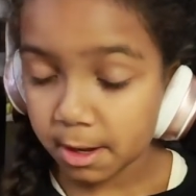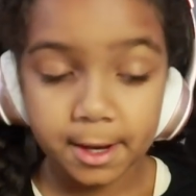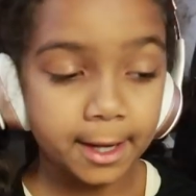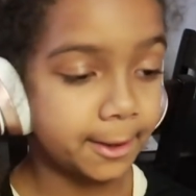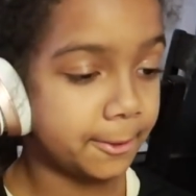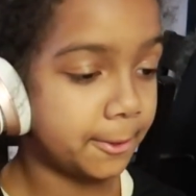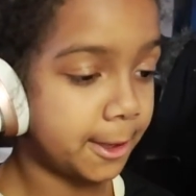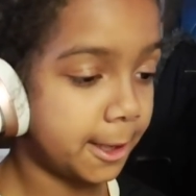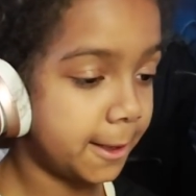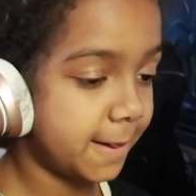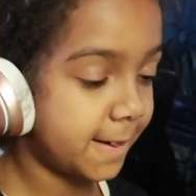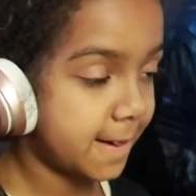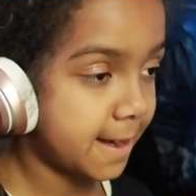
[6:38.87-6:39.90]
Not really.
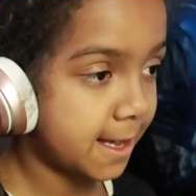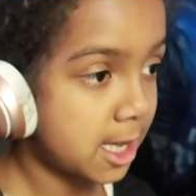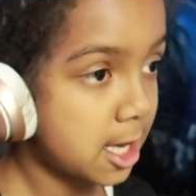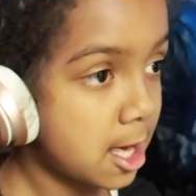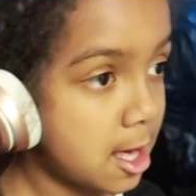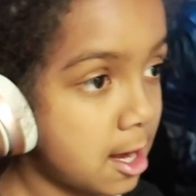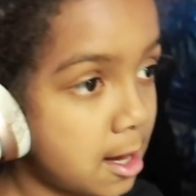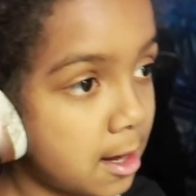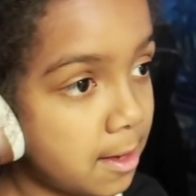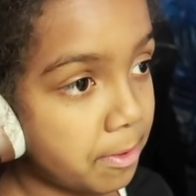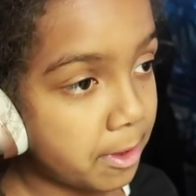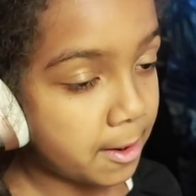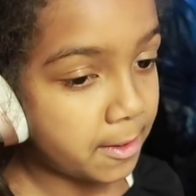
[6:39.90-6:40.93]
So take a
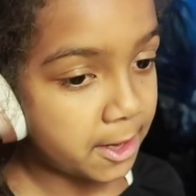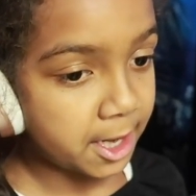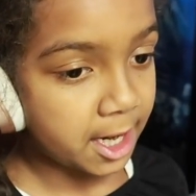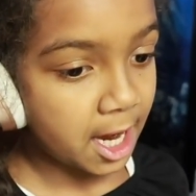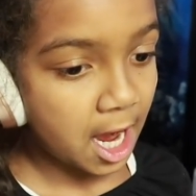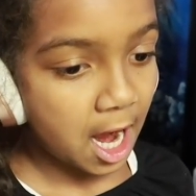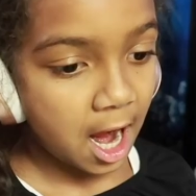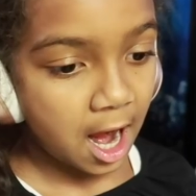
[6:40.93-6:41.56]
bigger bite then.